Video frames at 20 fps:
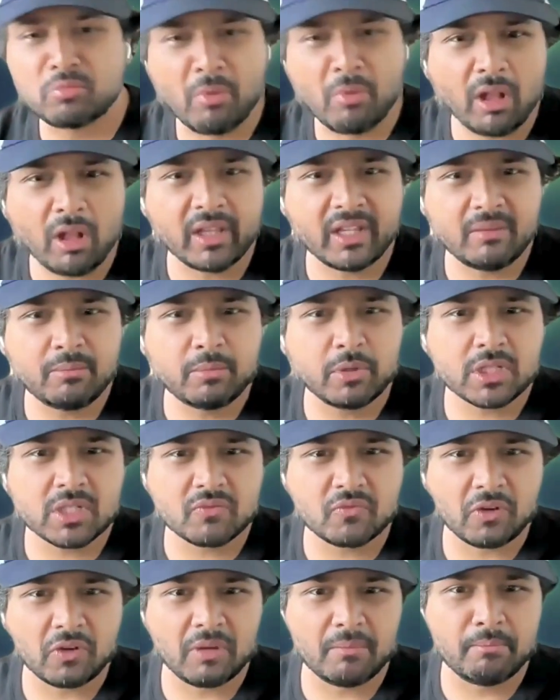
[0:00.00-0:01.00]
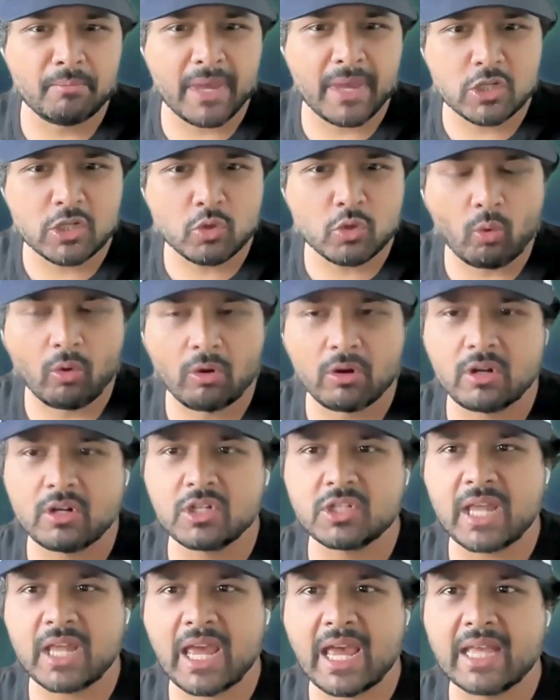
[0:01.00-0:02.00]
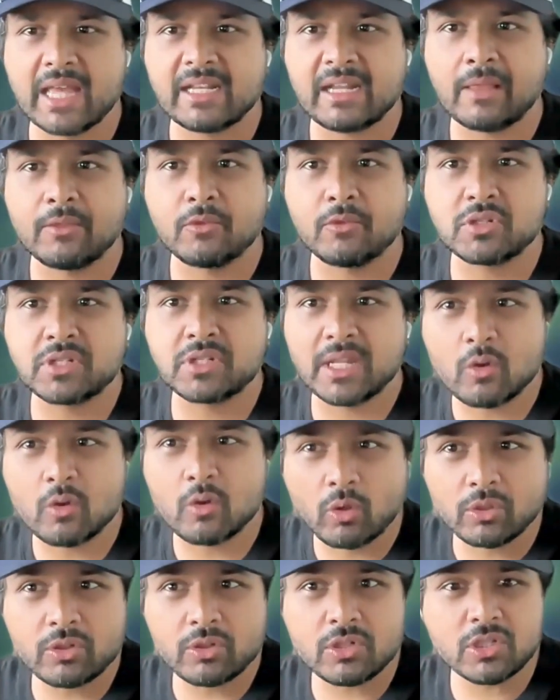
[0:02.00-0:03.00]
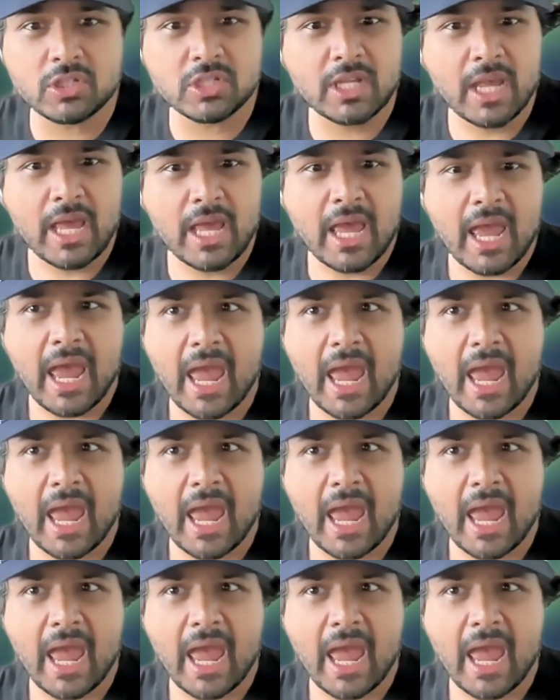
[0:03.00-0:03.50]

small inputs from mentors and other stakeholders,